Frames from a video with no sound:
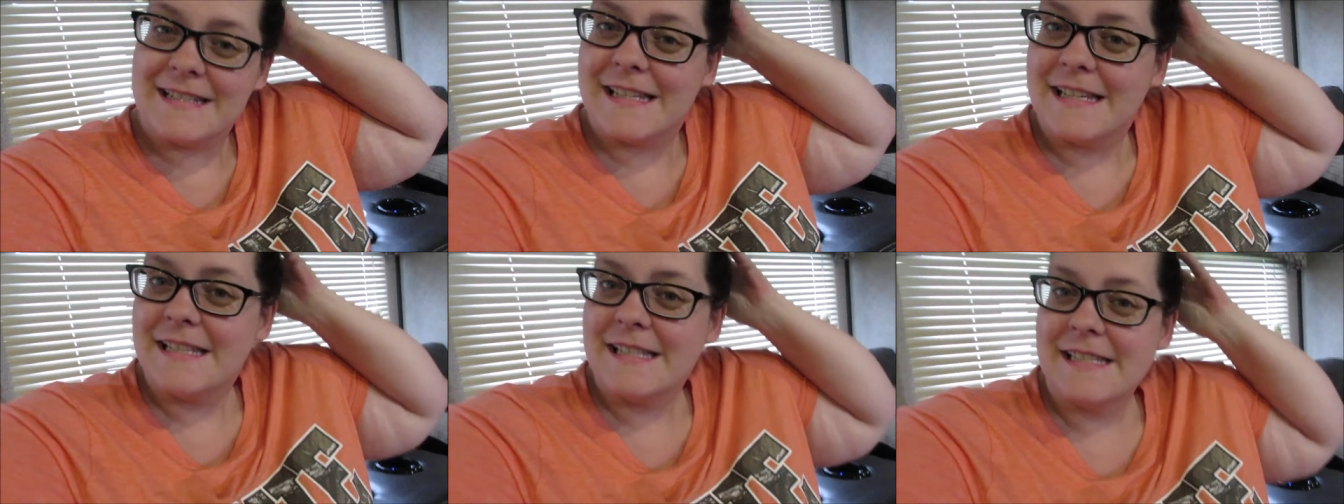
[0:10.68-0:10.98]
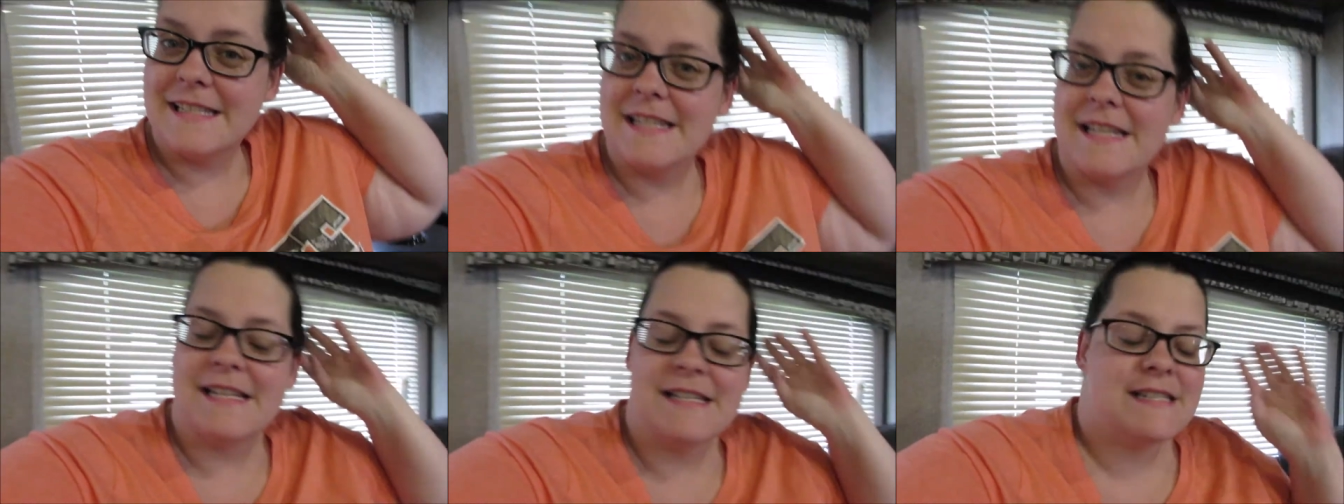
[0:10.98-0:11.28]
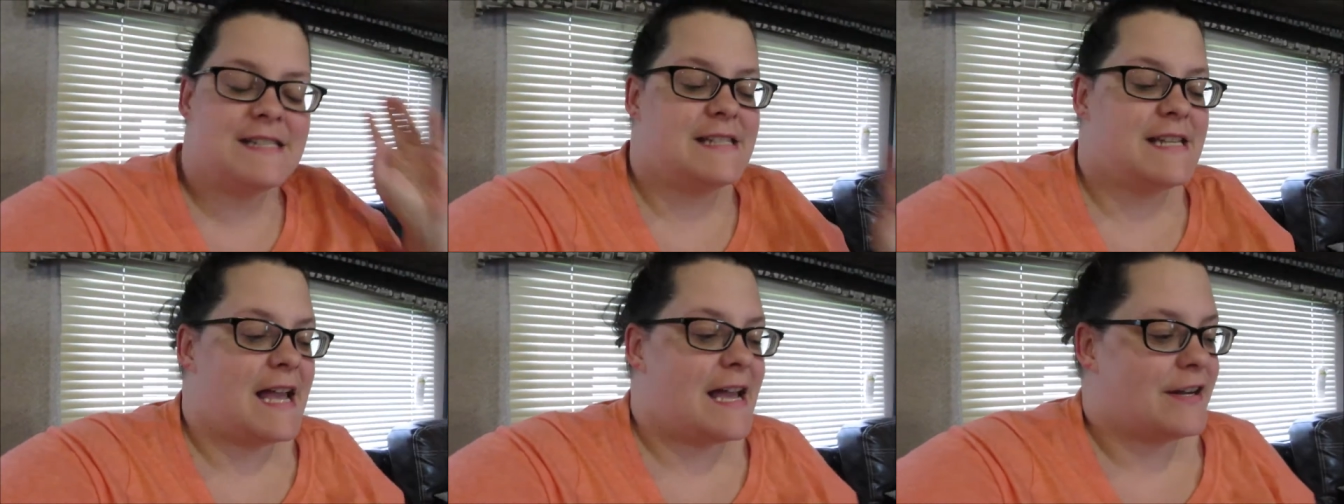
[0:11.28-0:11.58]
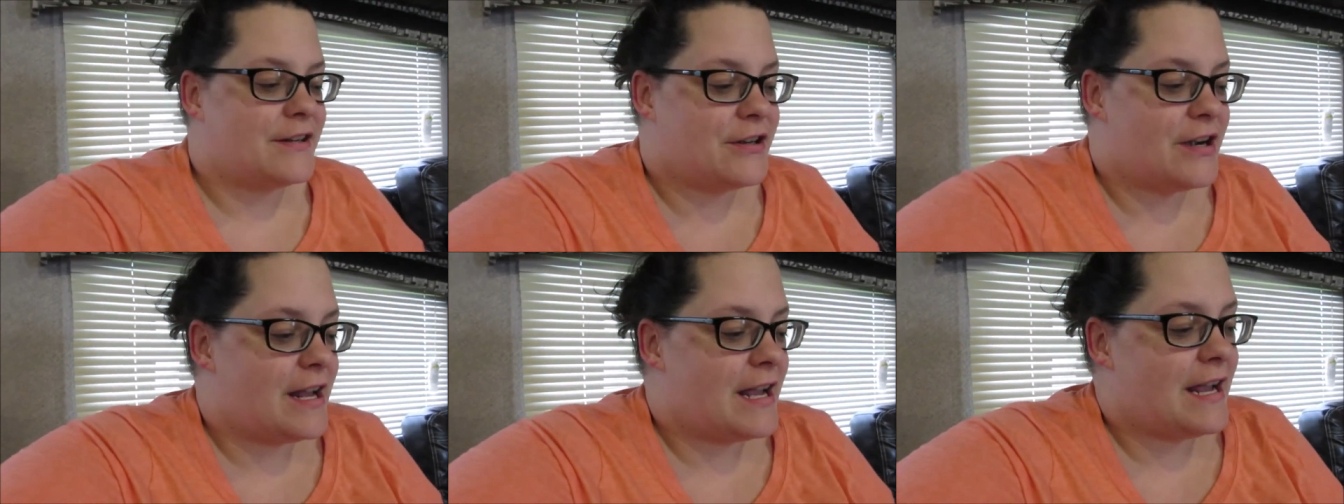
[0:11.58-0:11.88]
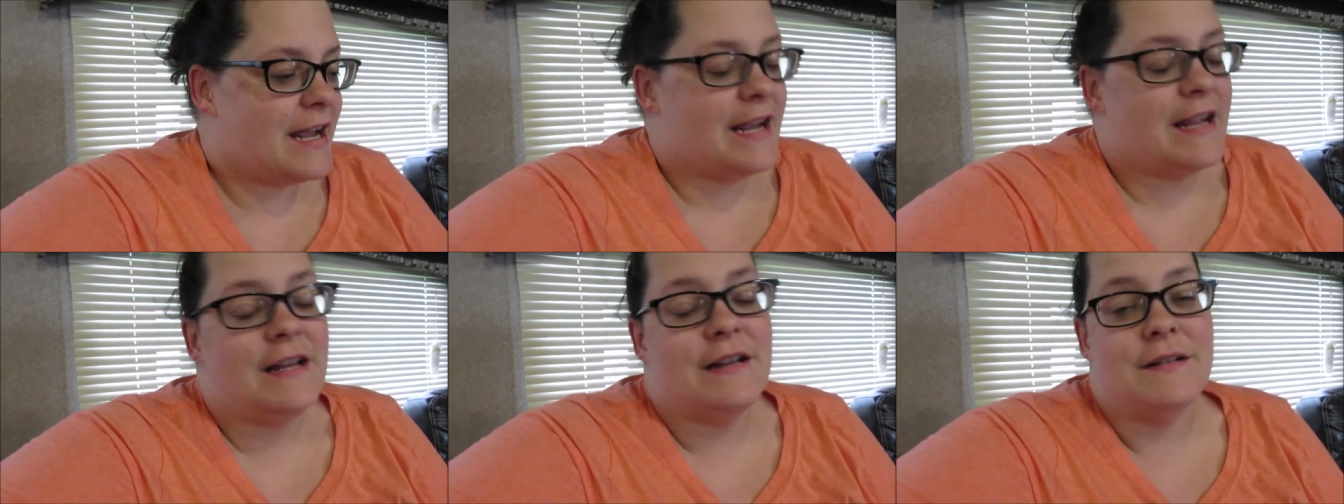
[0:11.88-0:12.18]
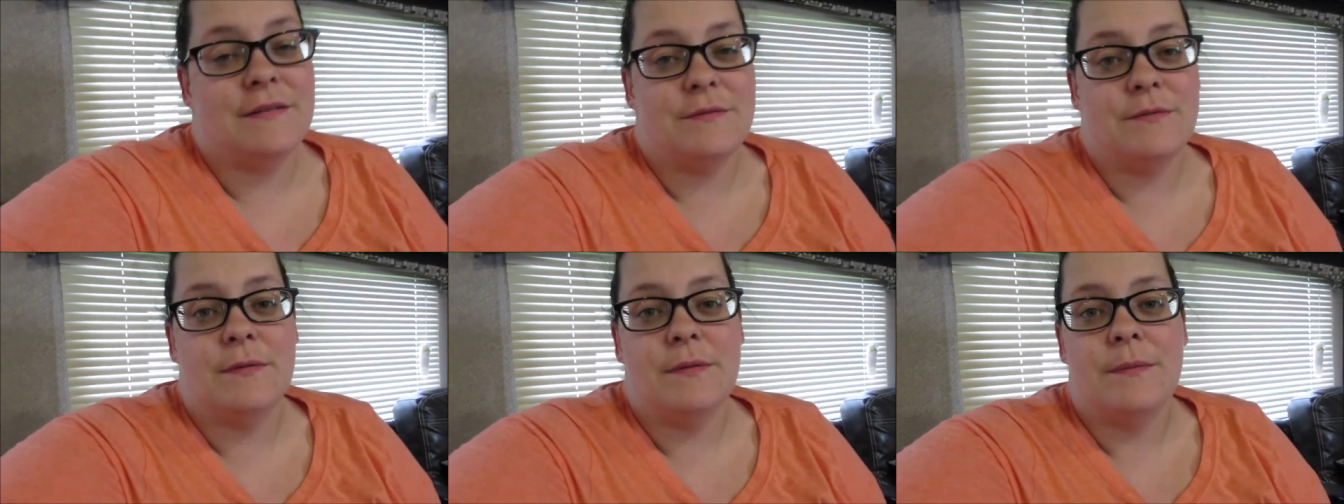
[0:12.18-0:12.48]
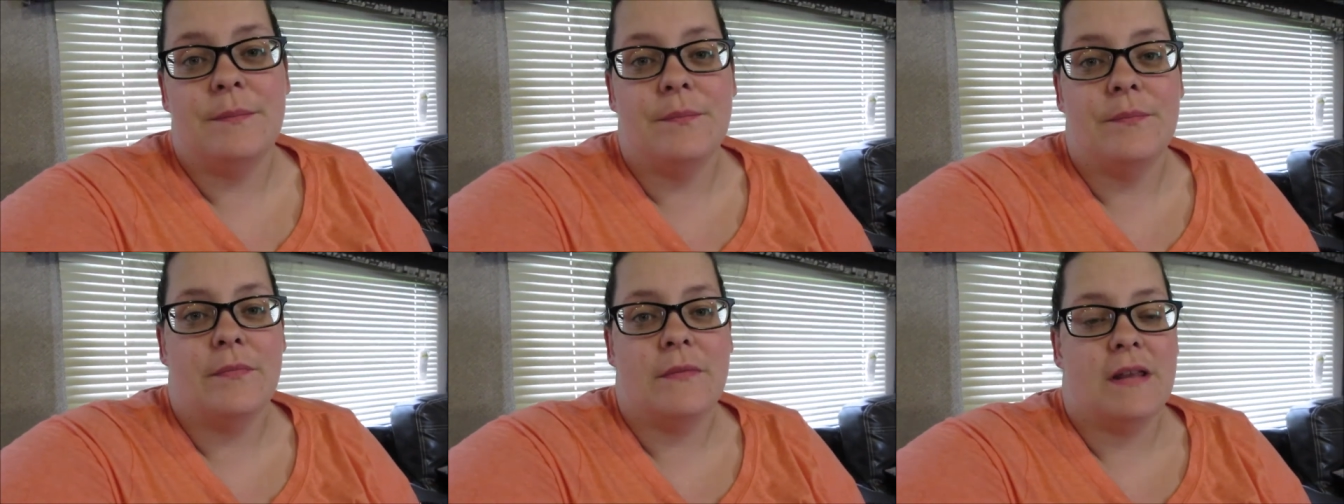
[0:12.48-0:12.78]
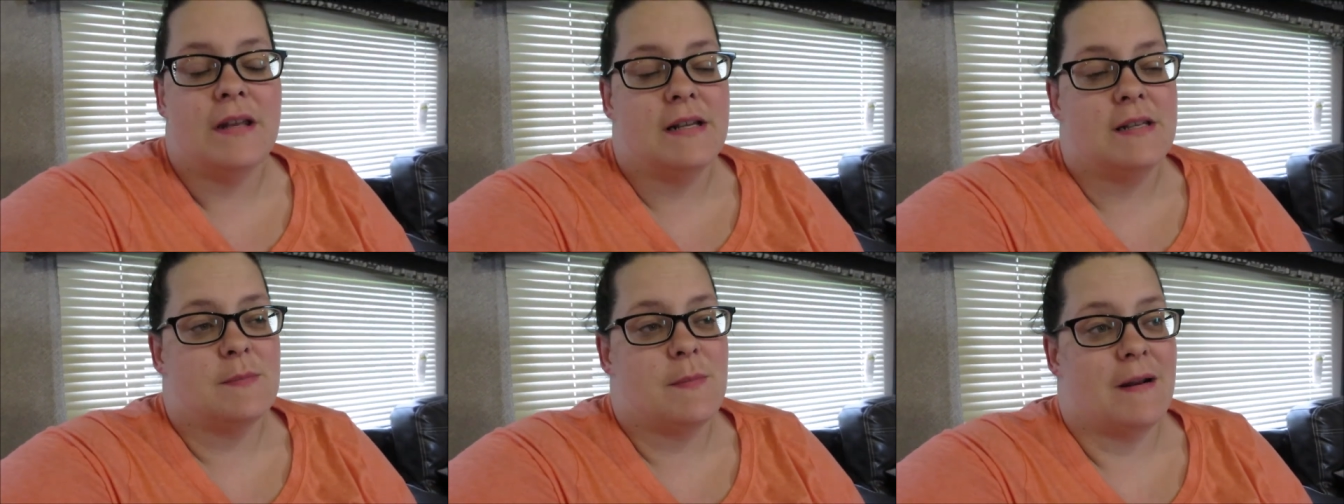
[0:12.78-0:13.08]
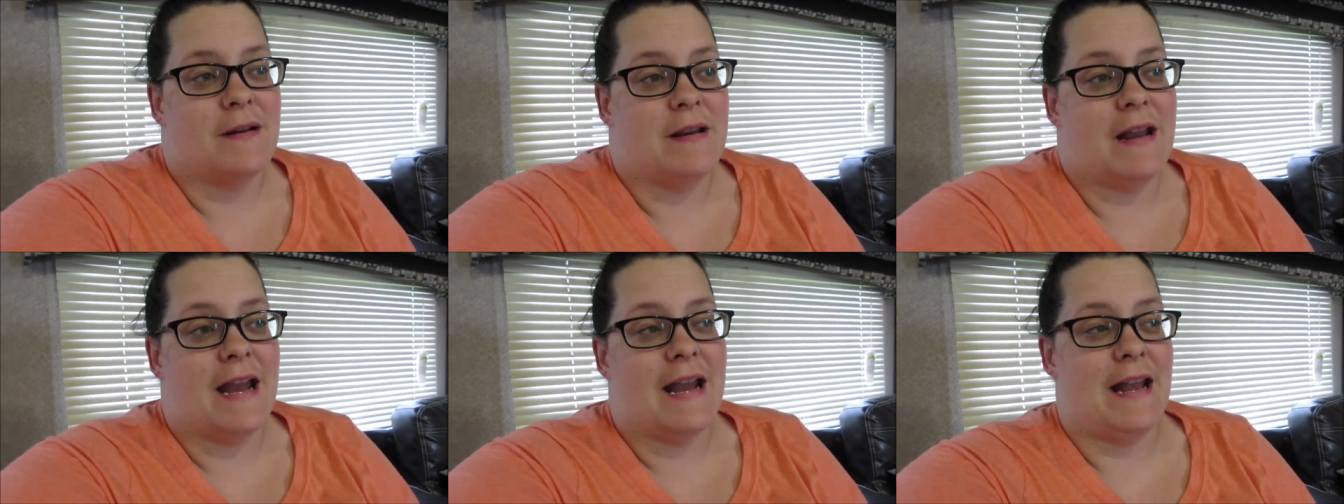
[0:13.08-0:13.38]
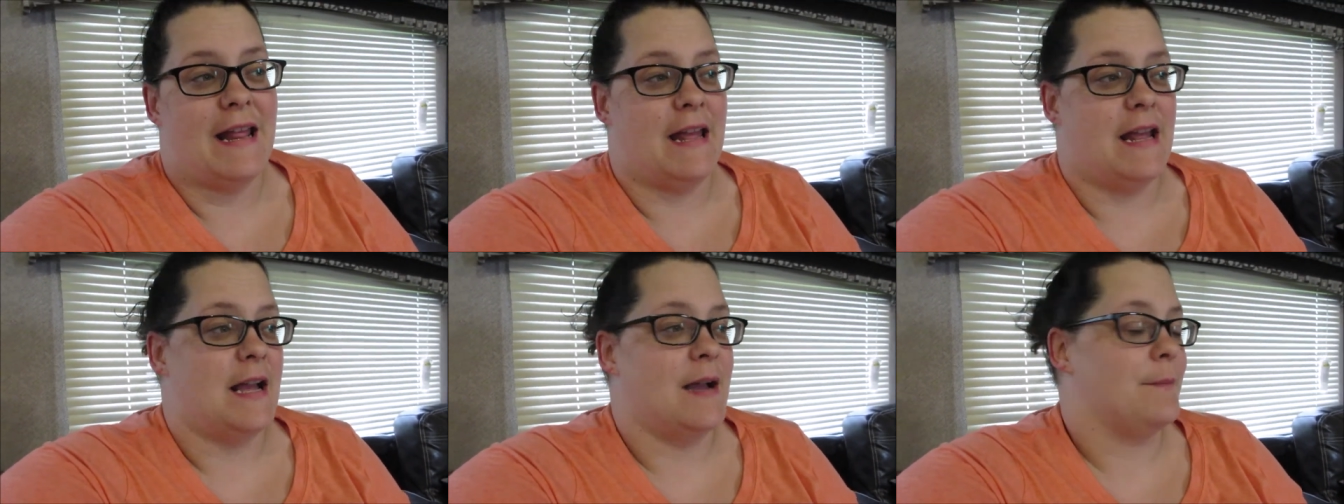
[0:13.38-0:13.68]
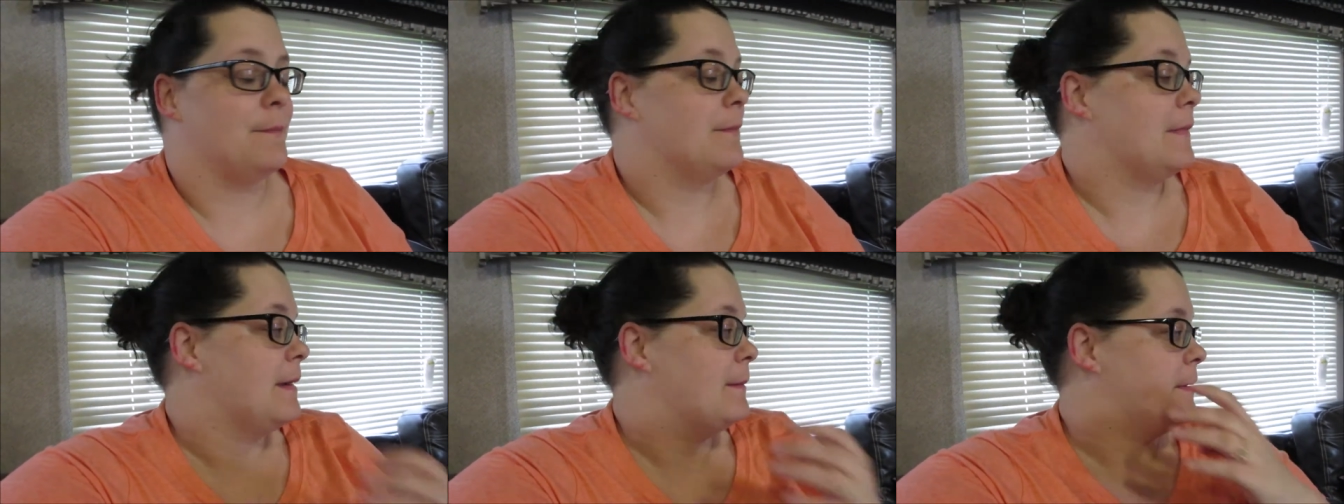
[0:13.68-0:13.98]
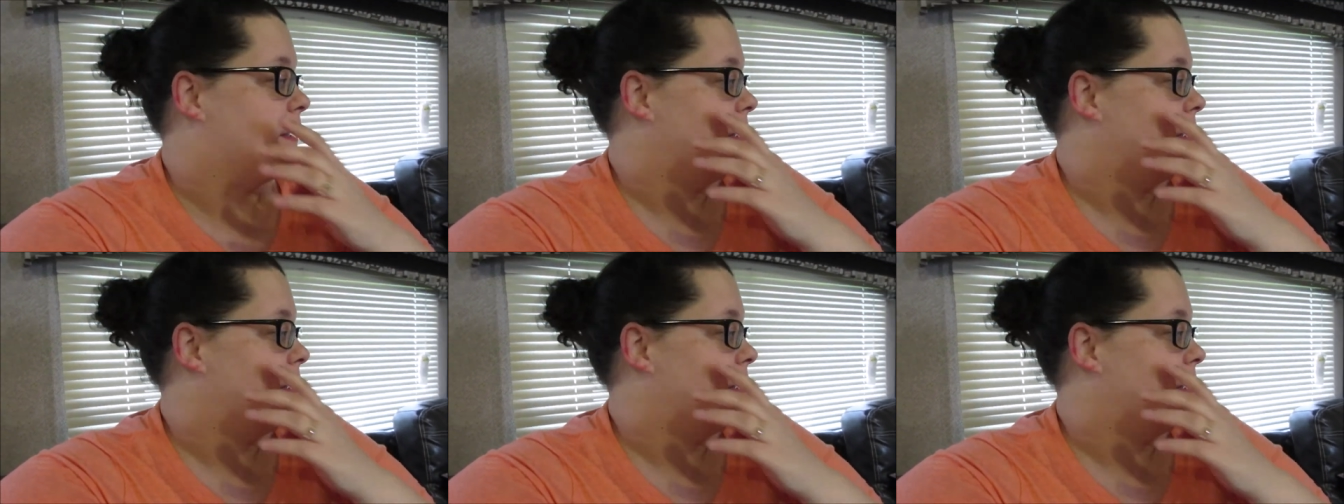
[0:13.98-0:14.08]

it's Saturday, it is about 9 a.m. I've